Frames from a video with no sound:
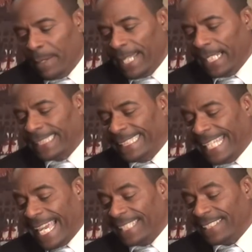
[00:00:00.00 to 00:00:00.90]
my next
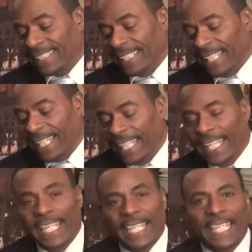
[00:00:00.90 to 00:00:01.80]
guest
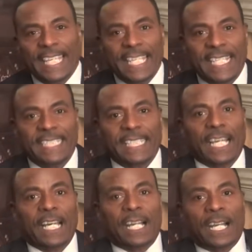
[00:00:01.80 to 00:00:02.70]
is
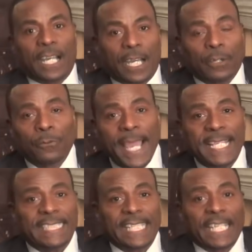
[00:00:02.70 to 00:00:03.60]
a
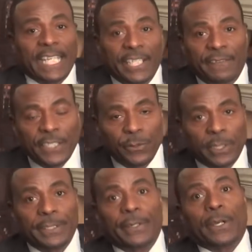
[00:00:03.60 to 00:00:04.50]
rising
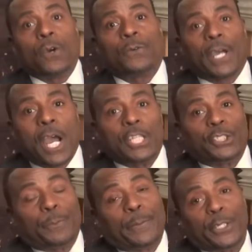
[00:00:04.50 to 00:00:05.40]
individual in her own
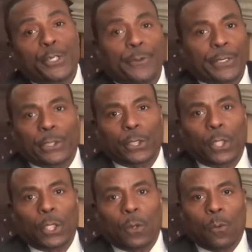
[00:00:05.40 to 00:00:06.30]

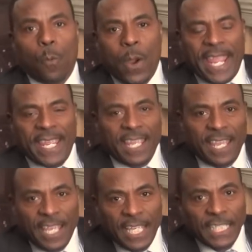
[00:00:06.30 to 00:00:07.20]
entrepreneurial way.
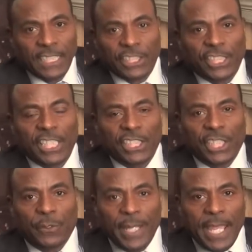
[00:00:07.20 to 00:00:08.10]
She's
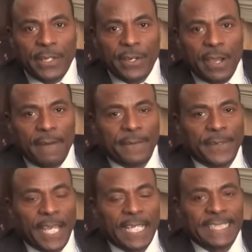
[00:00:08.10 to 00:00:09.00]
the creator
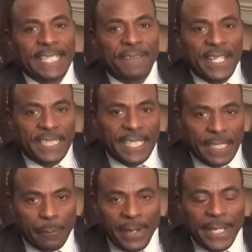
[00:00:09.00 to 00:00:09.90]
of
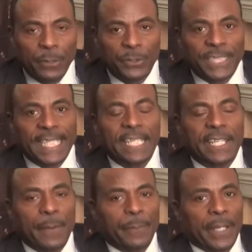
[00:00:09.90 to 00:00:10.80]
DVINITI, a brand new
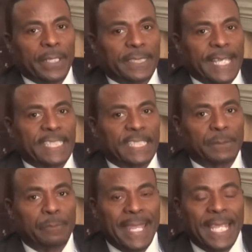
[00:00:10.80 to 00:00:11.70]
skincare product
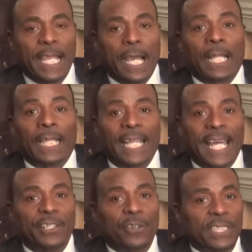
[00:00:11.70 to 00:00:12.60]
that's making a
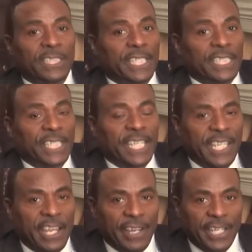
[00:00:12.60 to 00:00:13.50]
lot of noise in this
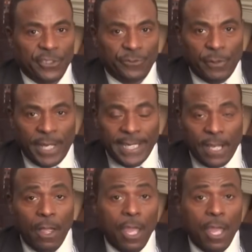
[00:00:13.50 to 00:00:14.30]
skincare industry right now.